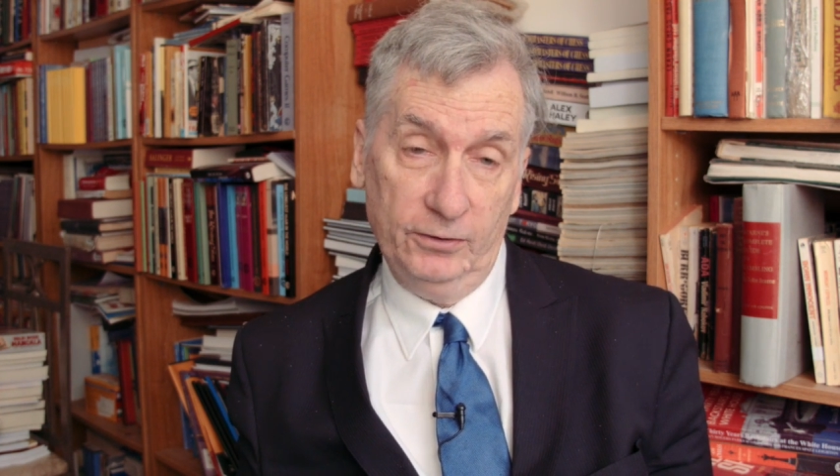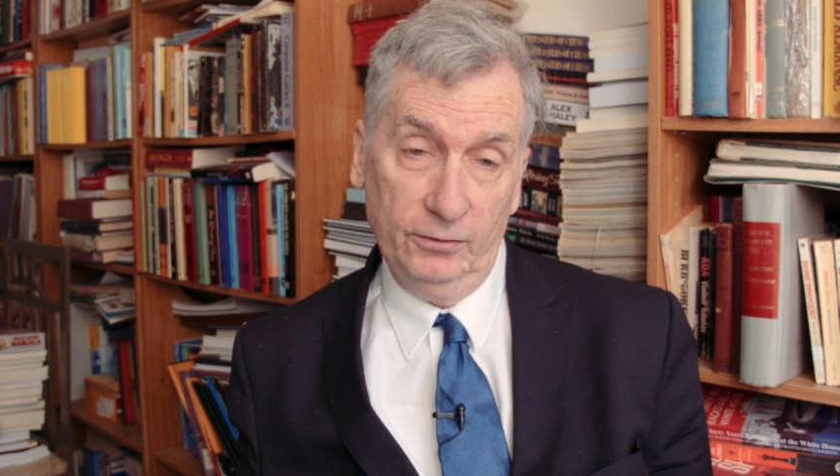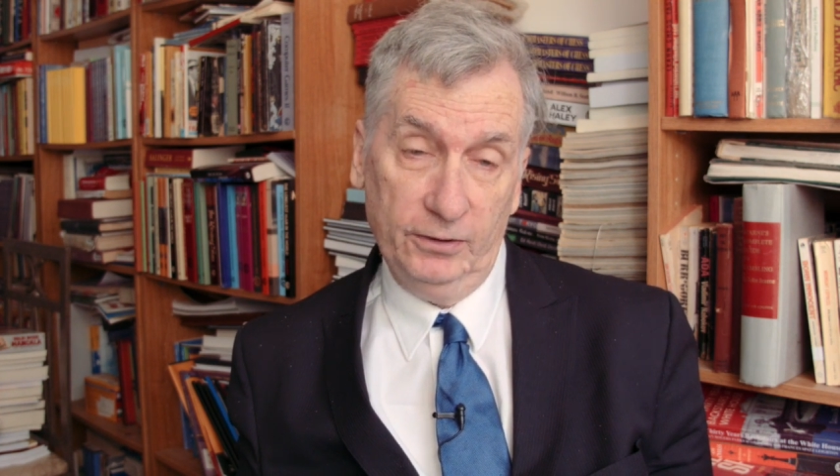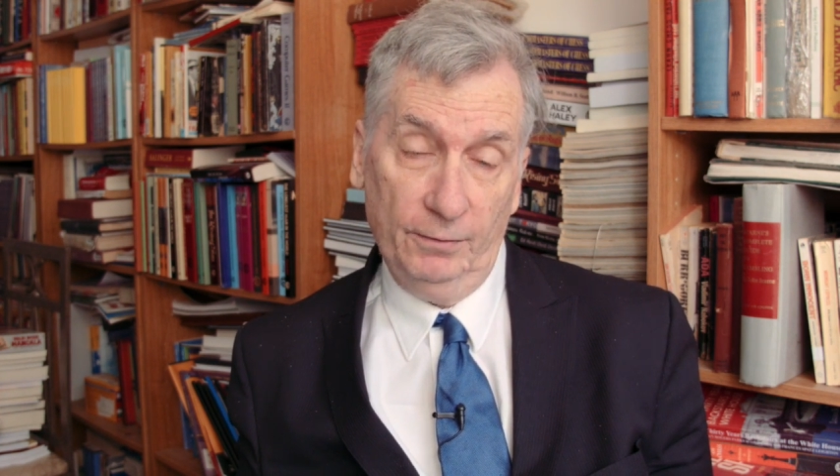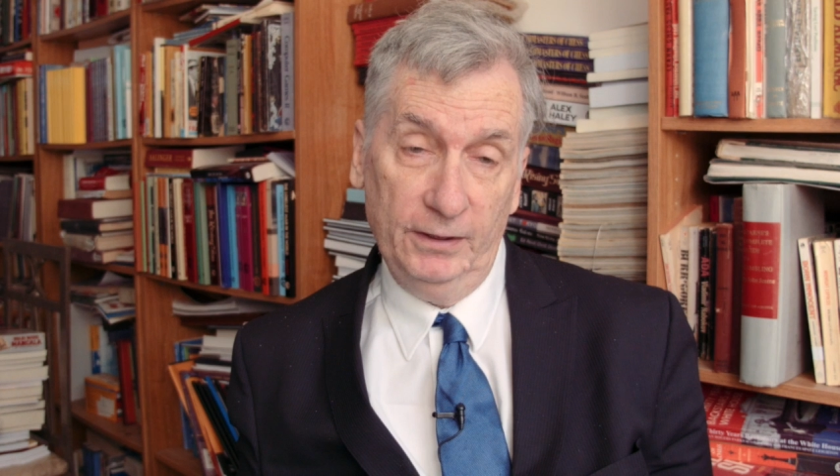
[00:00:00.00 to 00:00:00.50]

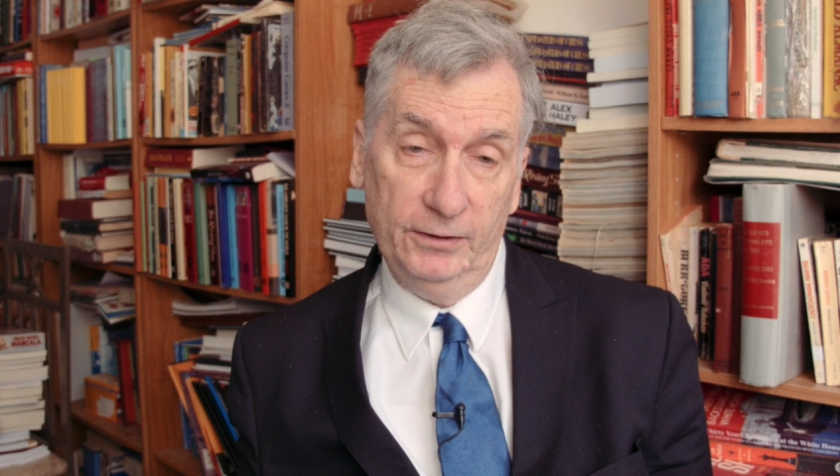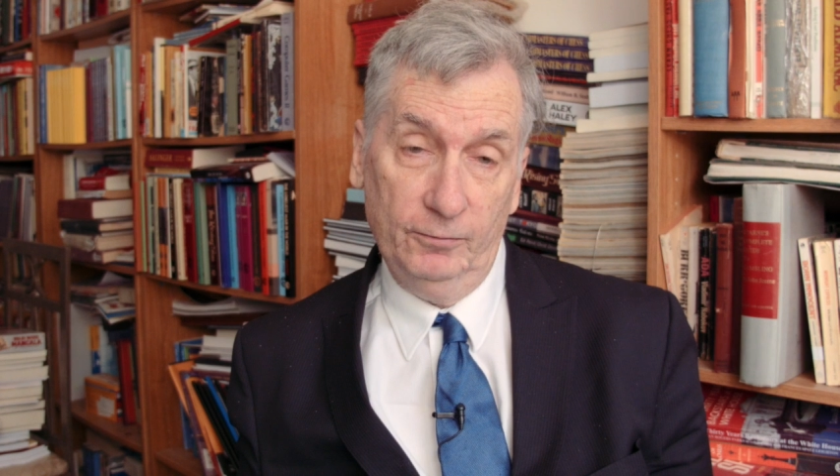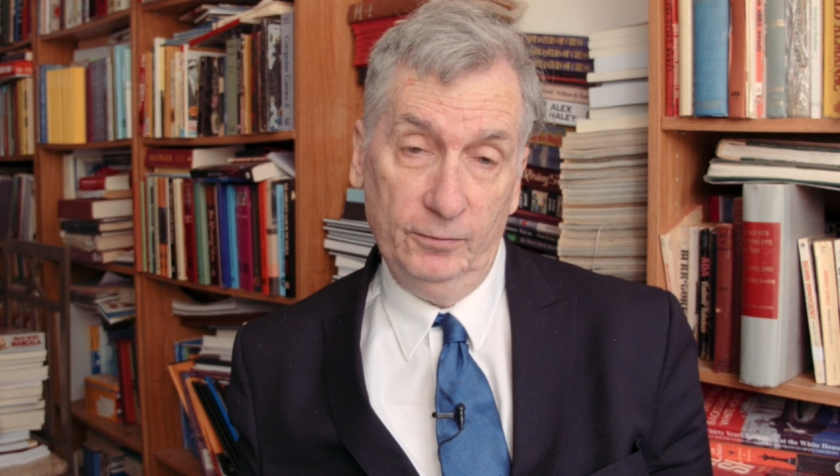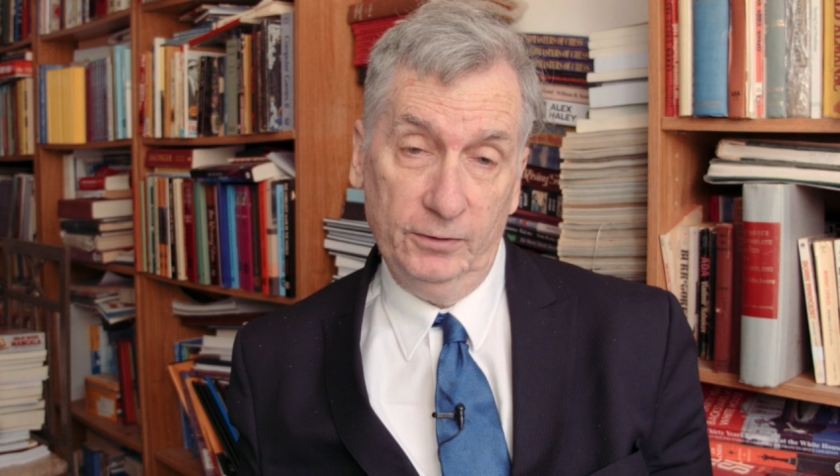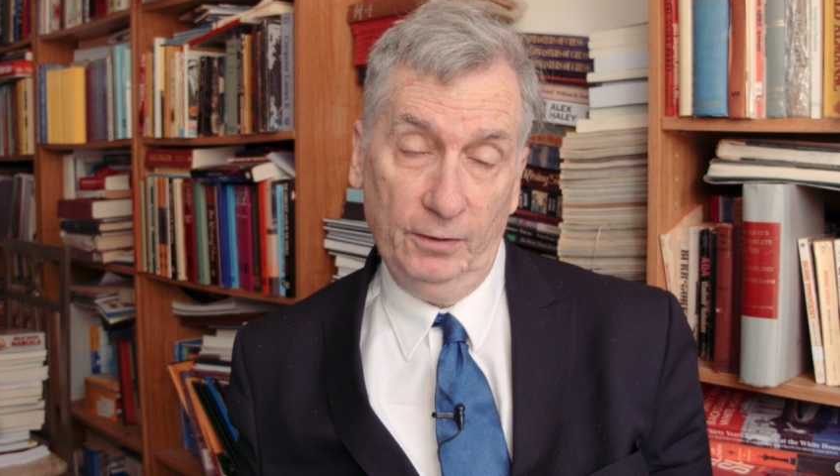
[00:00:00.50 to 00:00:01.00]
So some of
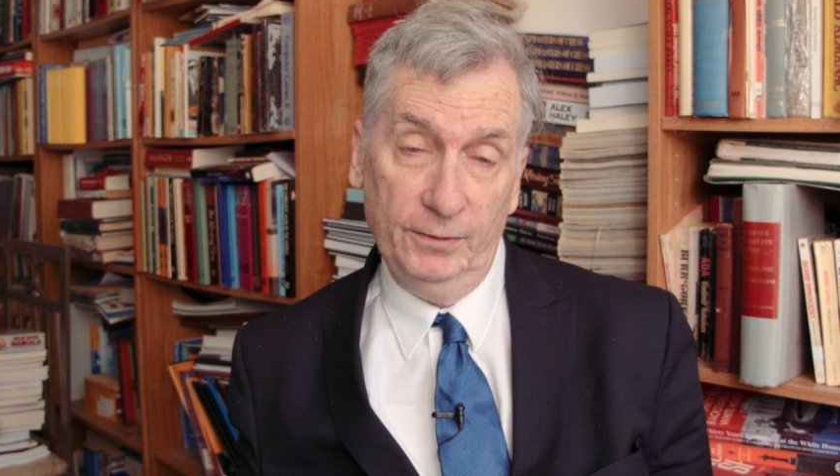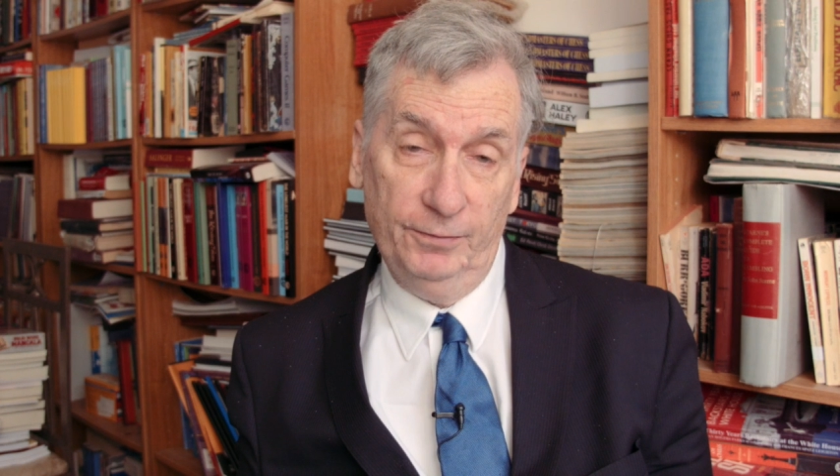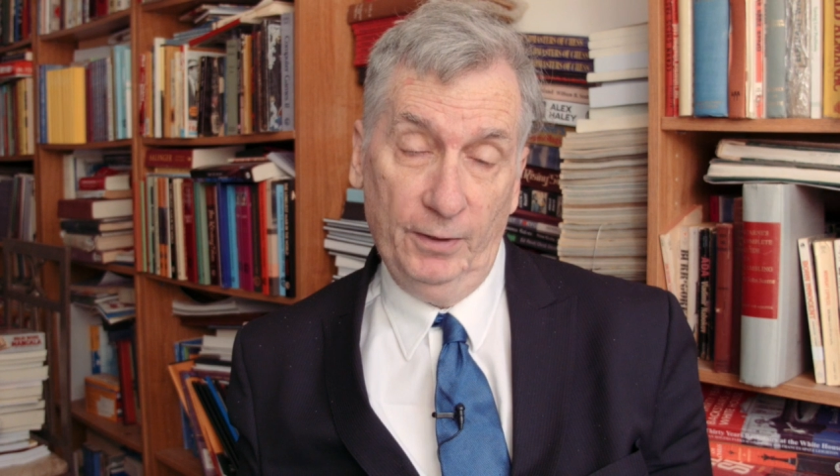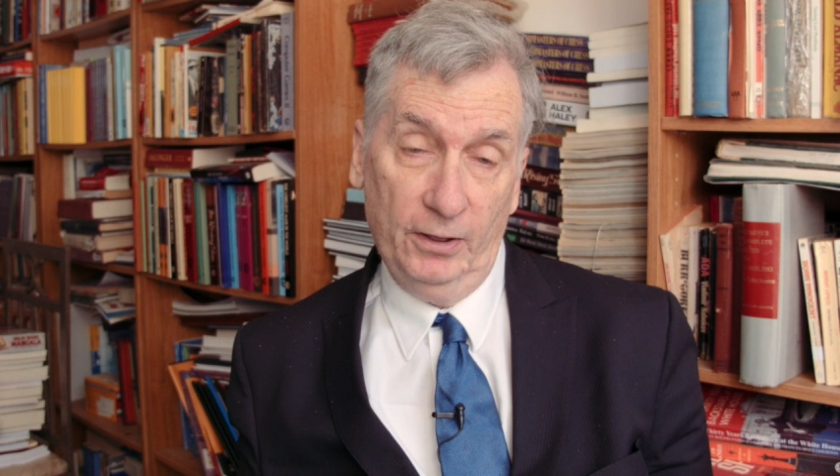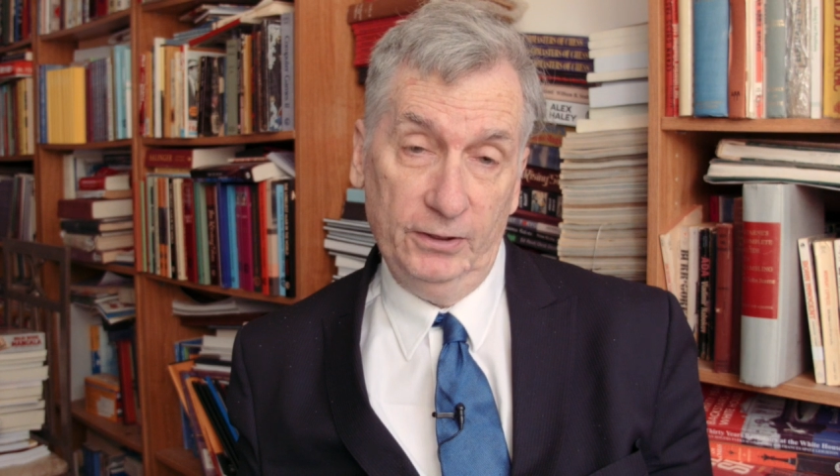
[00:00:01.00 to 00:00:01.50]

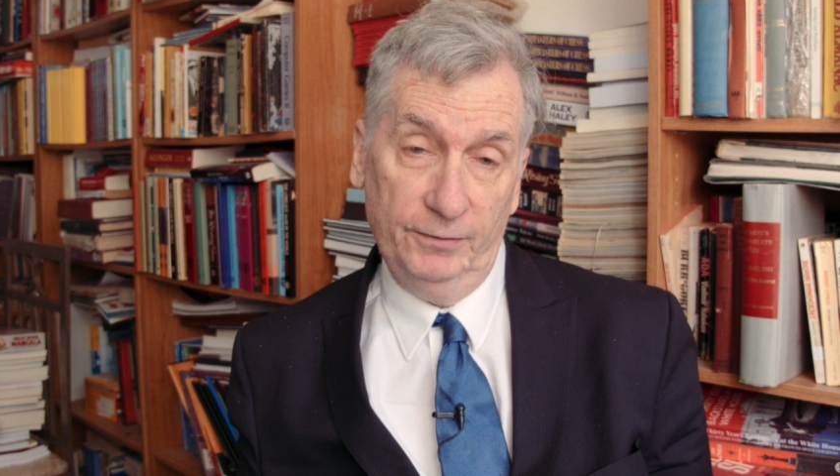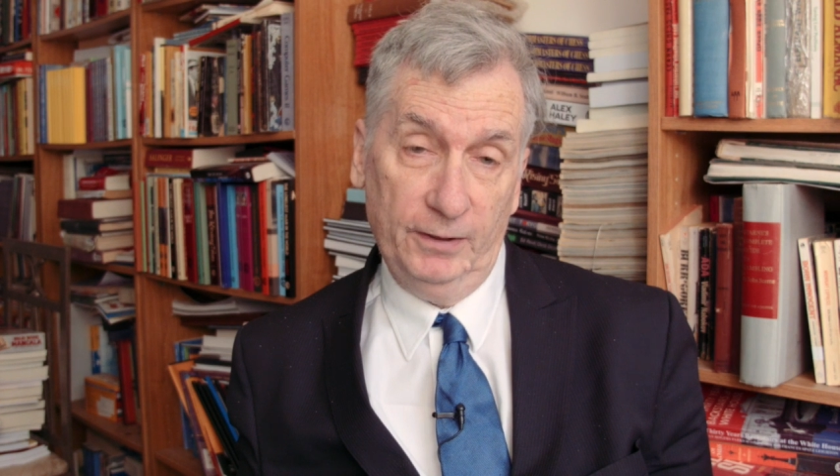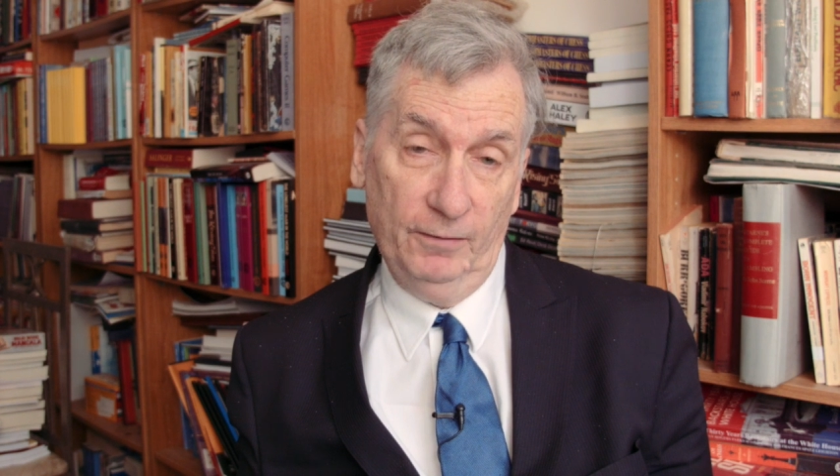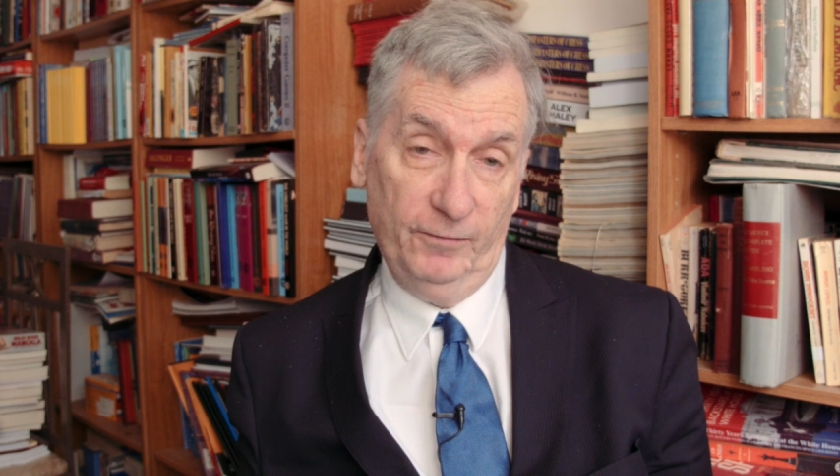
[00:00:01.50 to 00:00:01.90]
these marriages become